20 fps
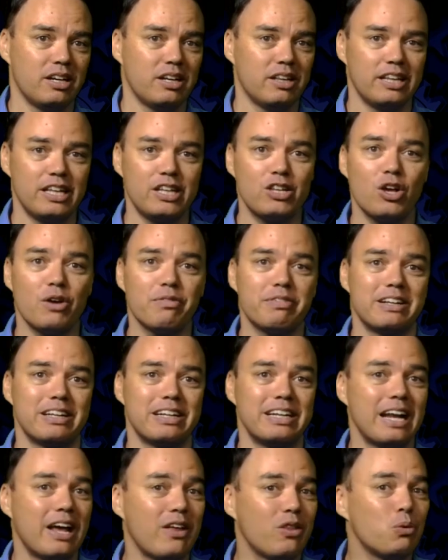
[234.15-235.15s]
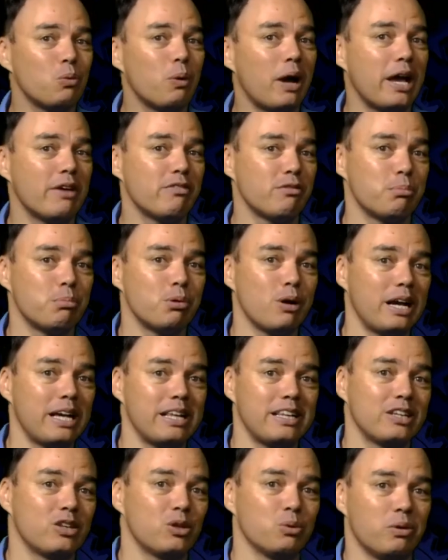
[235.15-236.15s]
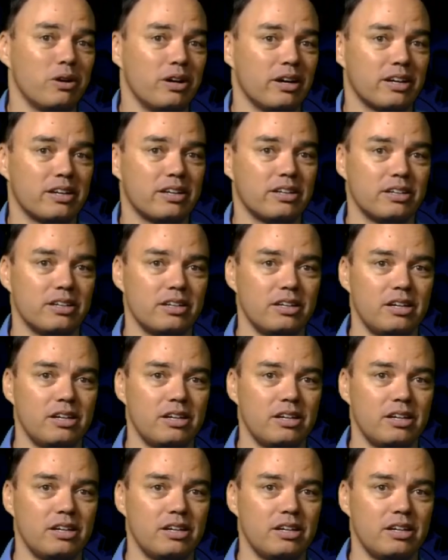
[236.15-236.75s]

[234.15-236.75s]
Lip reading: This offered another way of appraising the work.